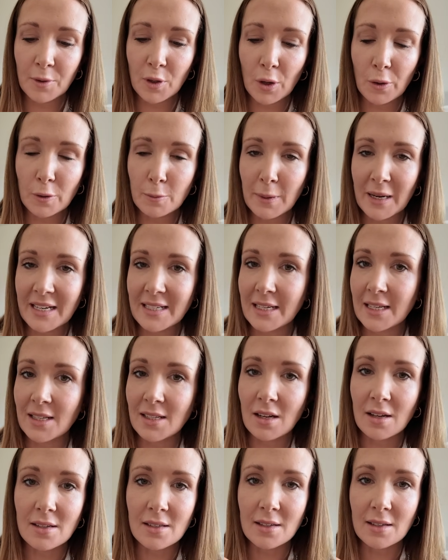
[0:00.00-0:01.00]
gold plating
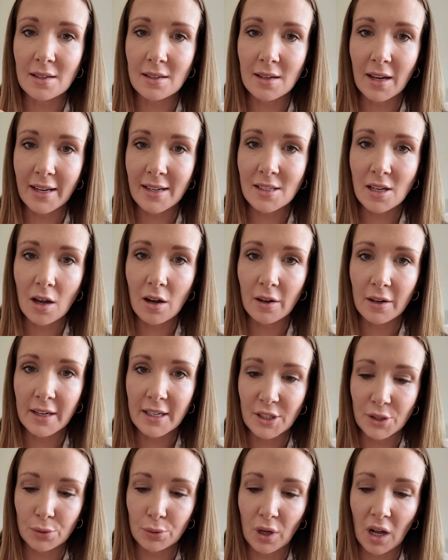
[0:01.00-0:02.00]
starts to like
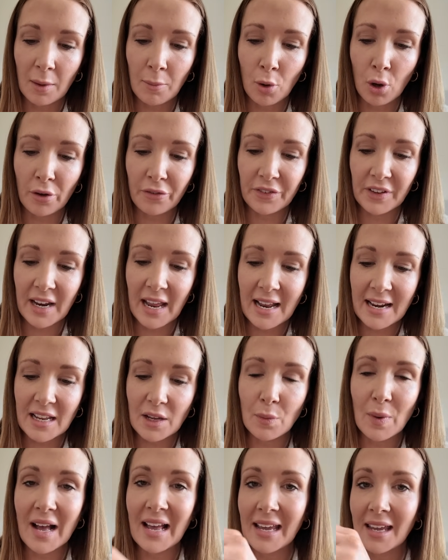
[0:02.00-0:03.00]
tarnish or come off in any
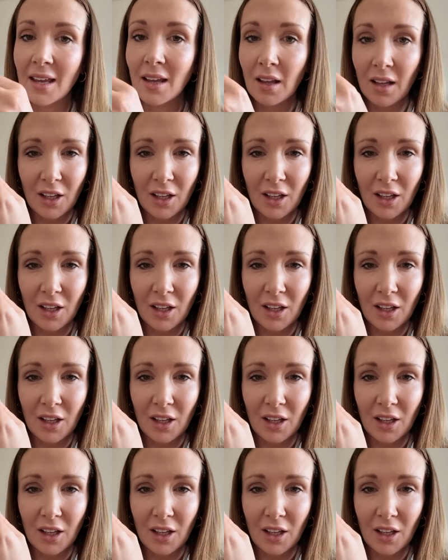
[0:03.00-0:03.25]
way,